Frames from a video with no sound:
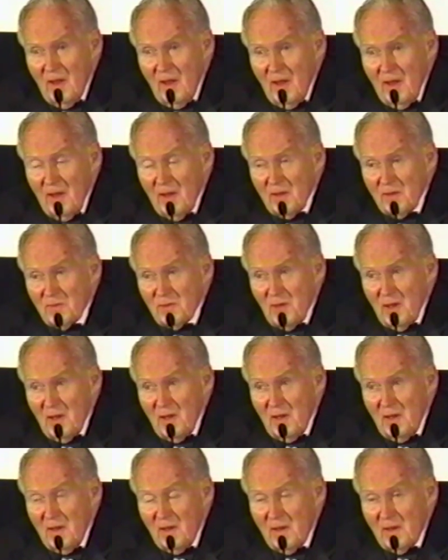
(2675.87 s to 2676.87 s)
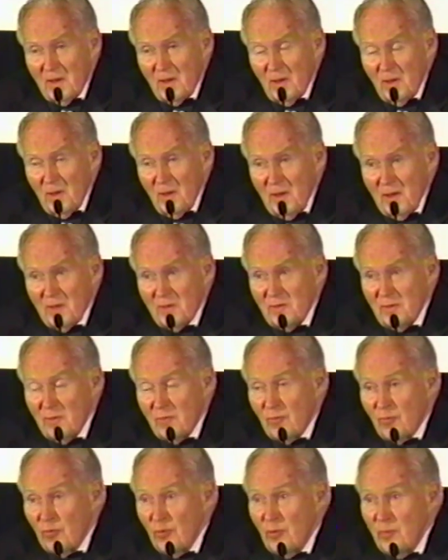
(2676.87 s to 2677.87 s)
as a
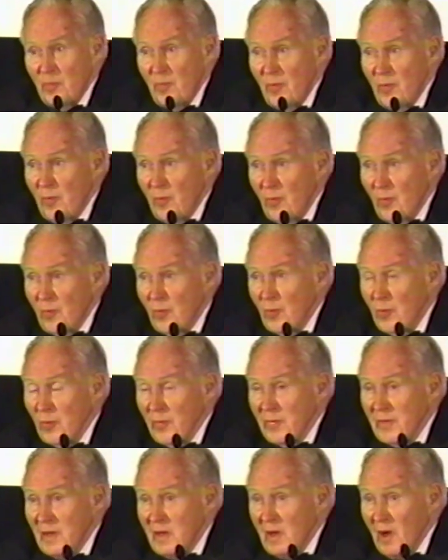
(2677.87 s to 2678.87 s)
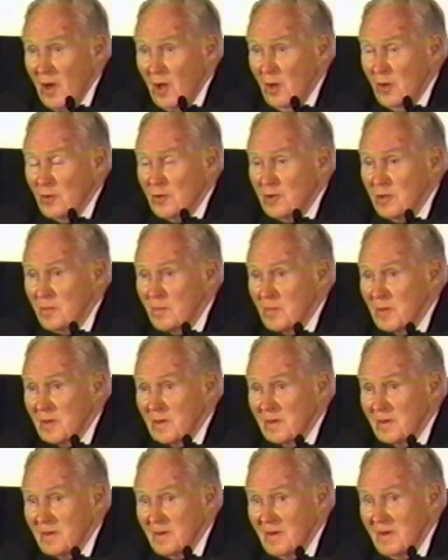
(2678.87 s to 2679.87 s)
collective group who were the
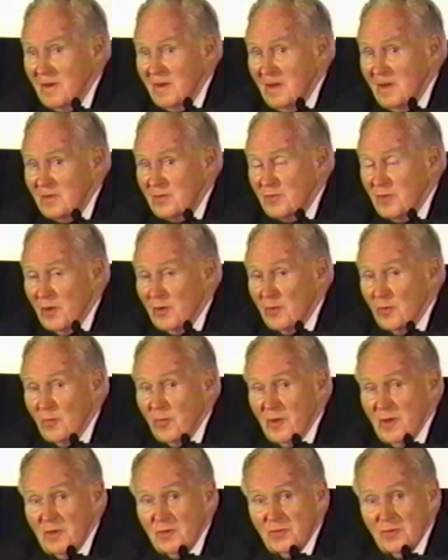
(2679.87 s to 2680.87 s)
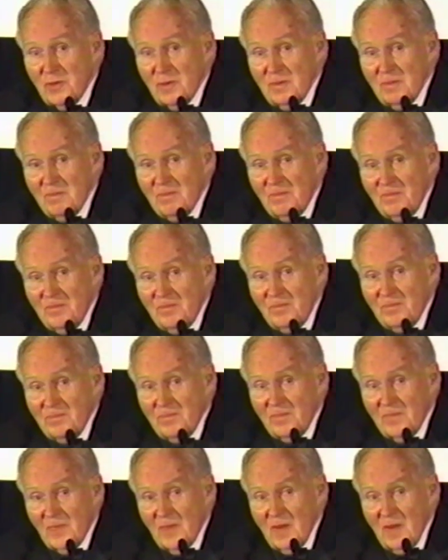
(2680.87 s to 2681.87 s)
ultimate generation
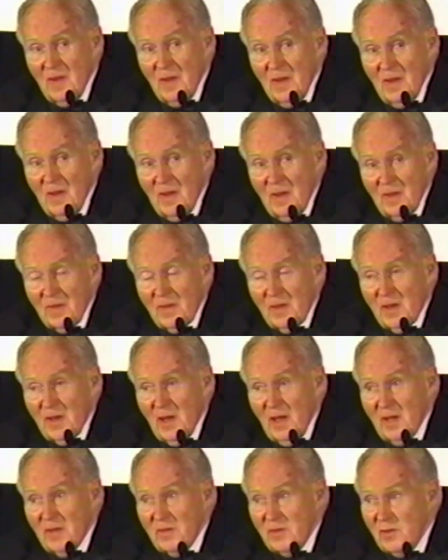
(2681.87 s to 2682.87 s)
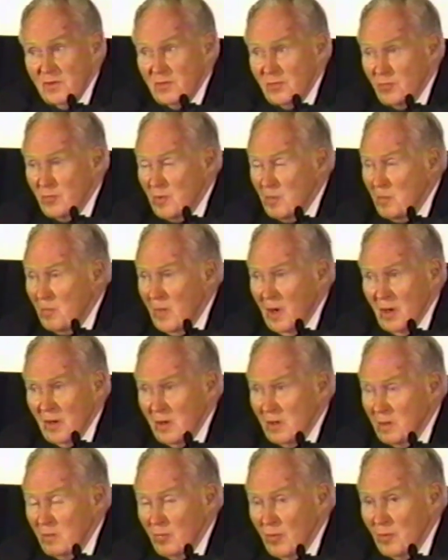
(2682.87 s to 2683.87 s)
that had this
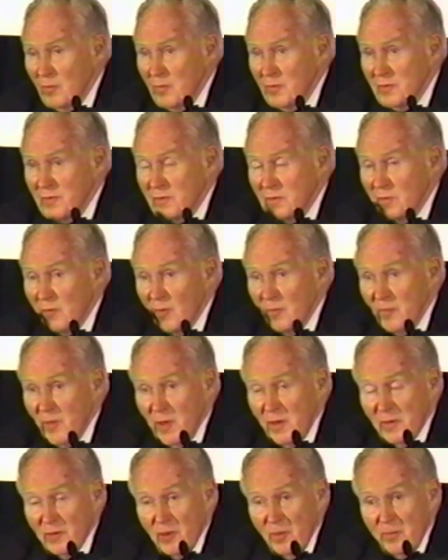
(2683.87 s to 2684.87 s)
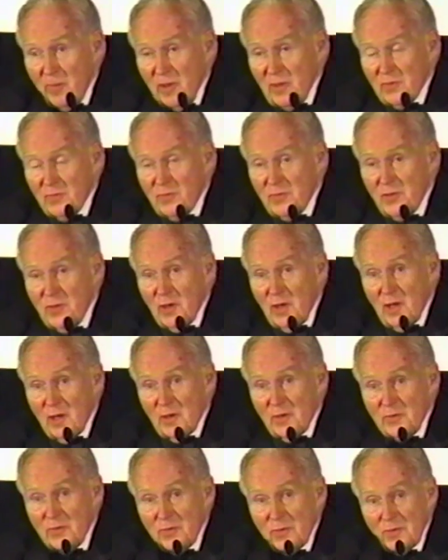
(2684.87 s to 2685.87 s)
remarkable wisdom of being the best
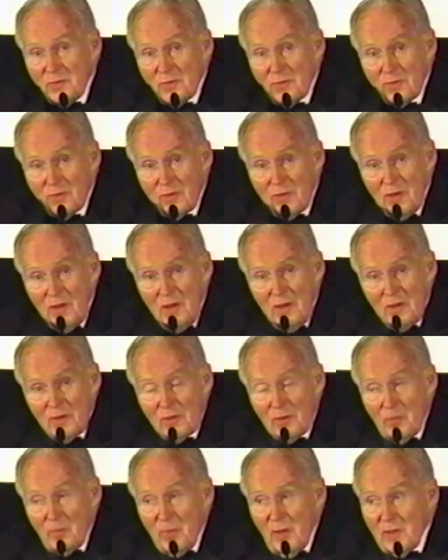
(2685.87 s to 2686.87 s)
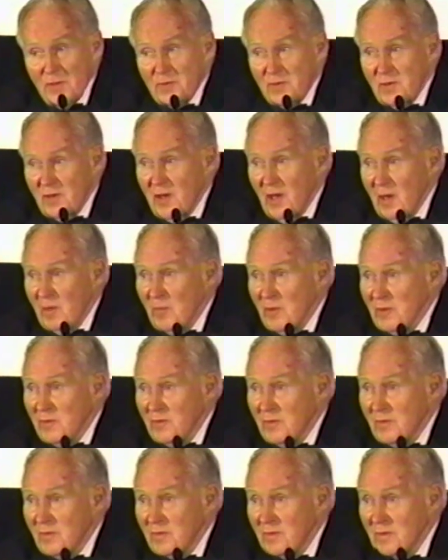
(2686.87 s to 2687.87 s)
geologists, the best
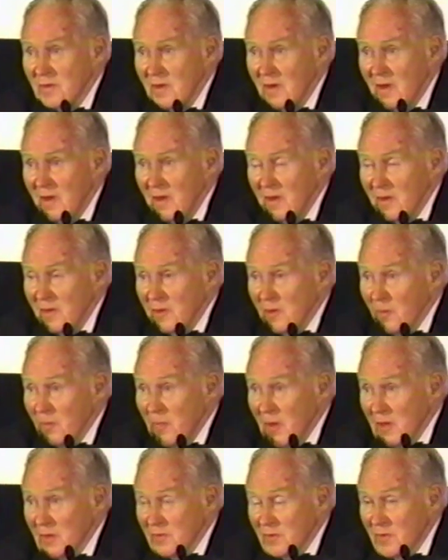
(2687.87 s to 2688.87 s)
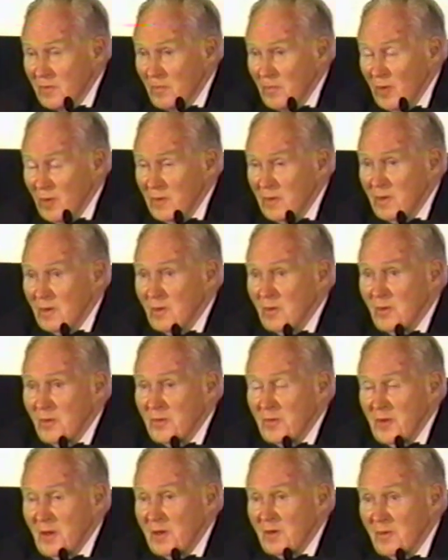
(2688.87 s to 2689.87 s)
chemists, the best political
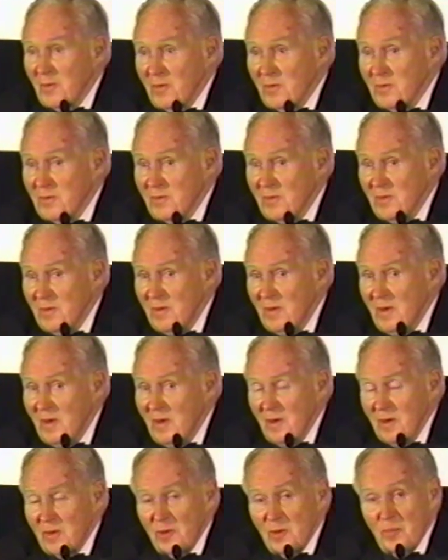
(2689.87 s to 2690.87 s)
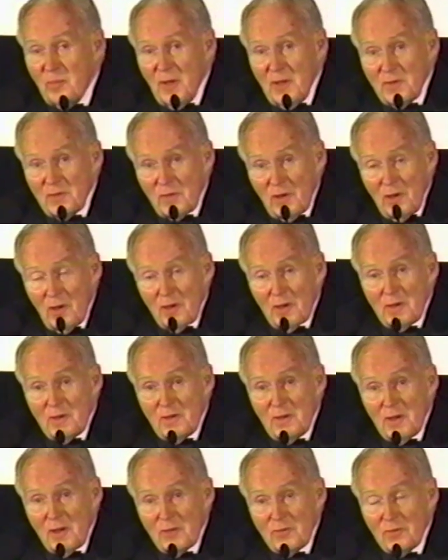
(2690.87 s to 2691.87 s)
thinkers, the best
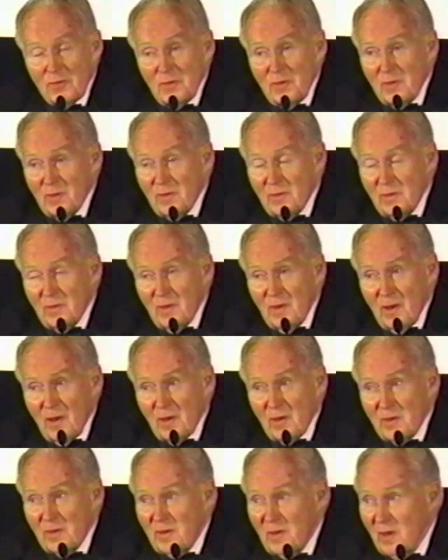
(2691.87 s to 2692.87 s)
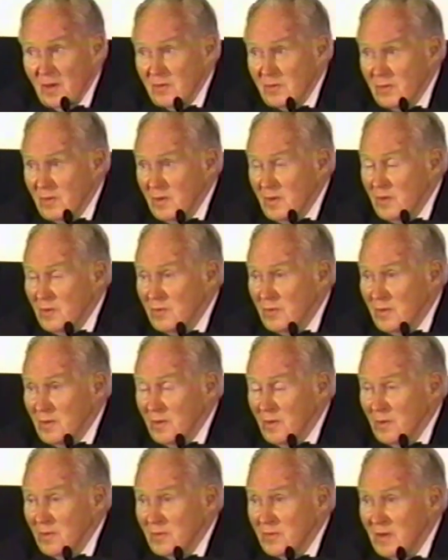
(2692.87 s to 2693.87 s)
architects and
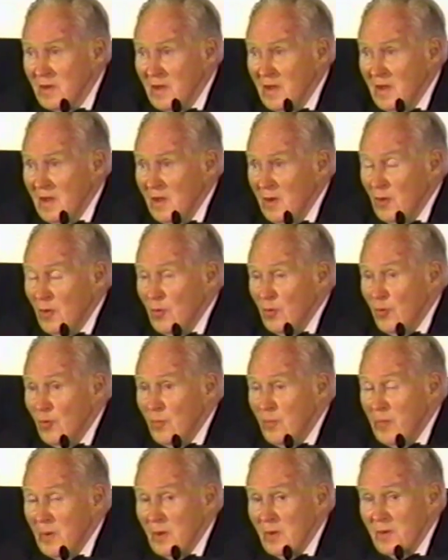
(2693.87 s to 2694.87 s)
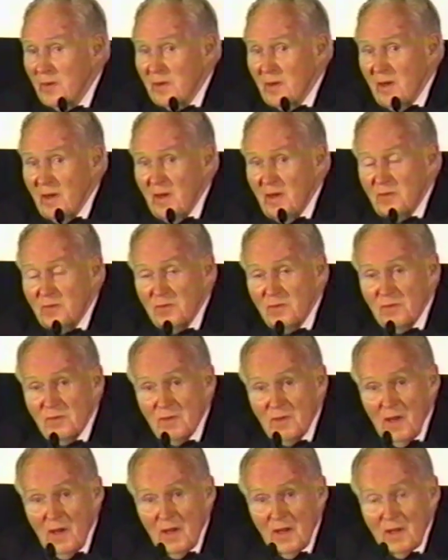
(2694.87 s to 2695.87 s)
engineers, who built a
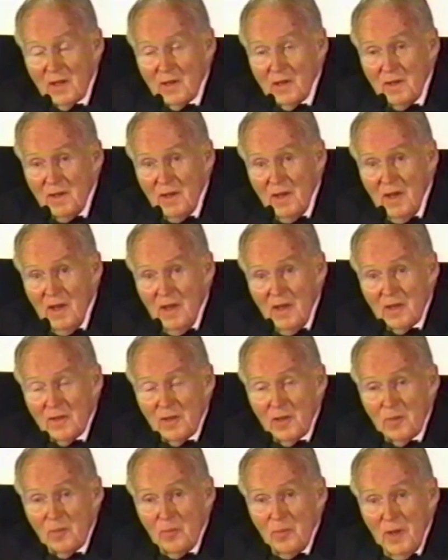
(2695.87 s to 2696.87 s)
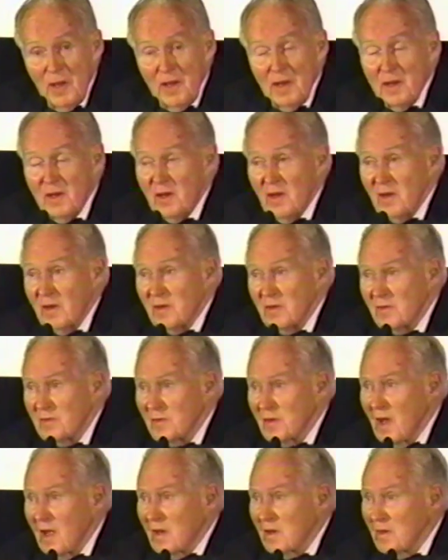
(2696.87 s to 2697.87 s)
society that made
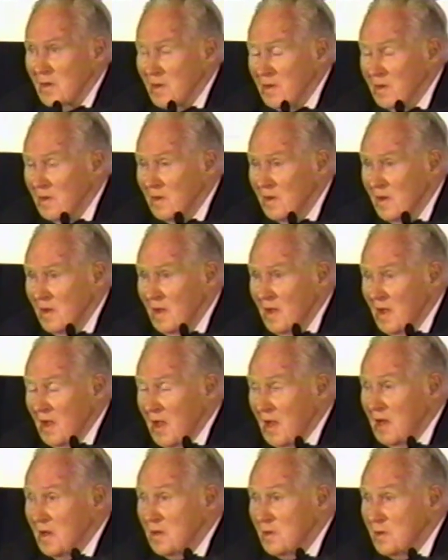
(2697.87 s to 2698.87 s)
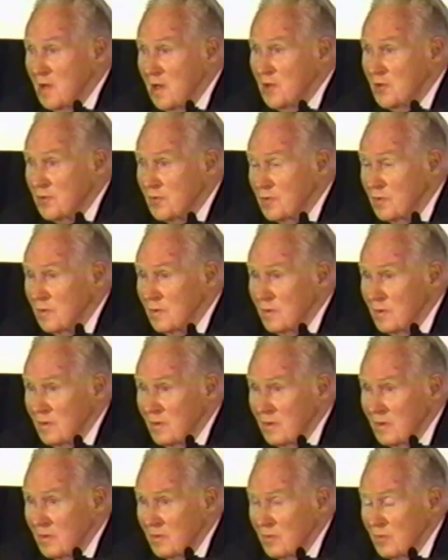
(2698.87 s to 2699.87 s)
Scotland a nation
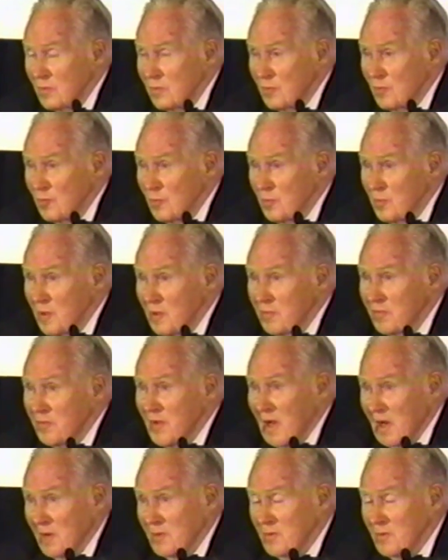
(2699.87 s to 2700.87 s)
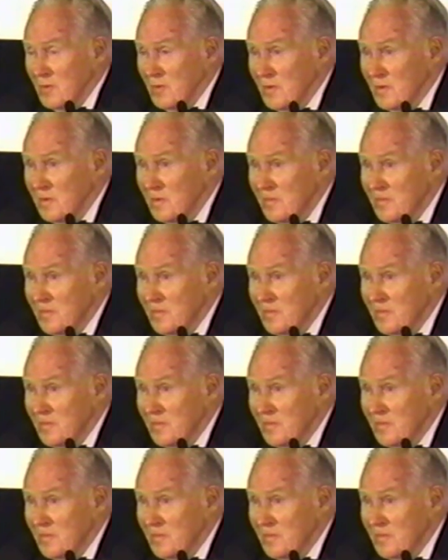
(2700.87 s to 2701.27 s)
to be factored.